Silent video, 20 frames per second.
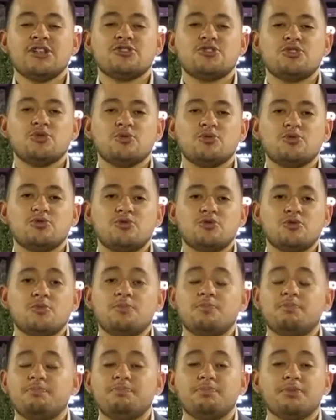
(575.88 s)
to
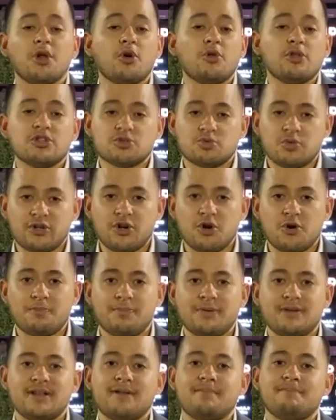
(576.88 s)
blow this one
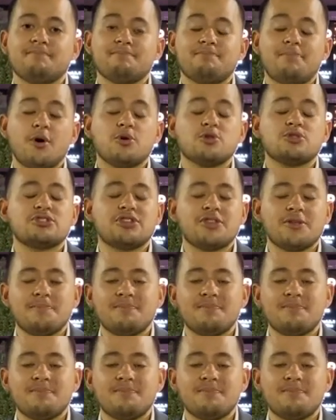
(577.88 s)
open and post the